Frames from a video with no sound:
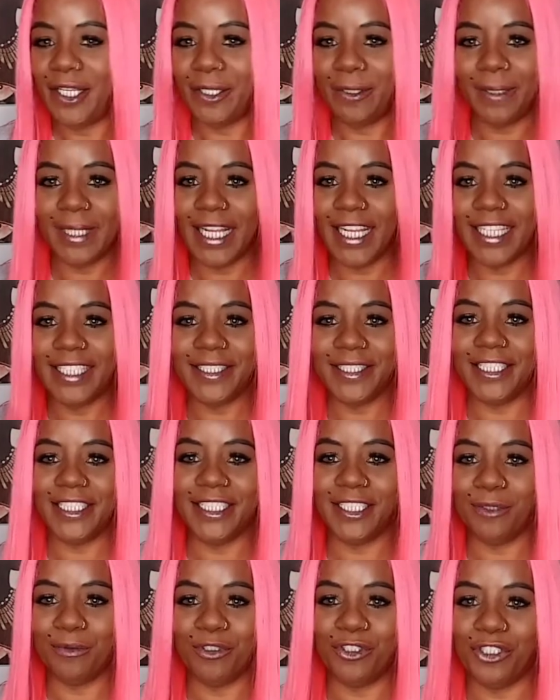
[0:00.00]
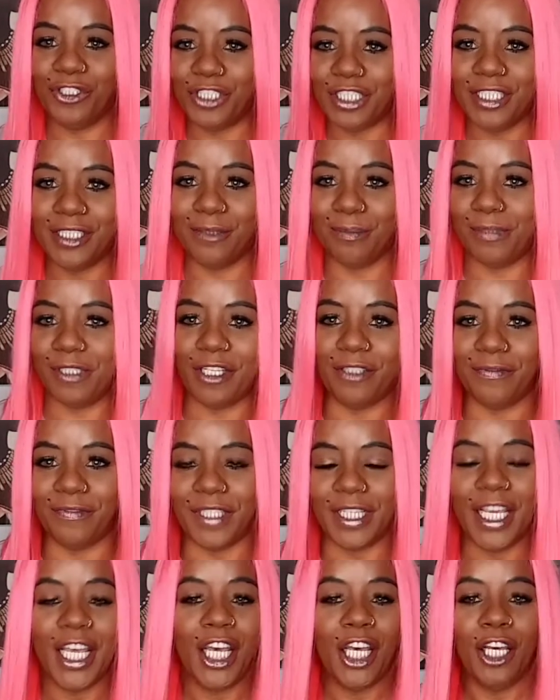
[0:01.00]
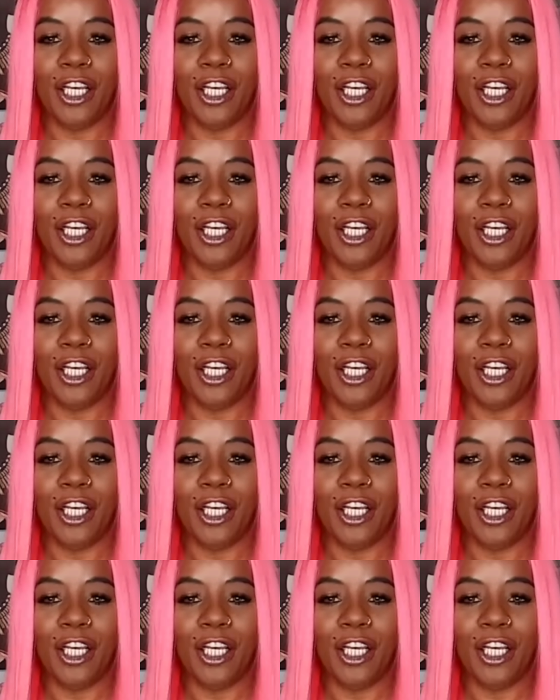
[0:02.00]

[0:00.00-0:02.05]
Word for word: Okay, this was just perfect.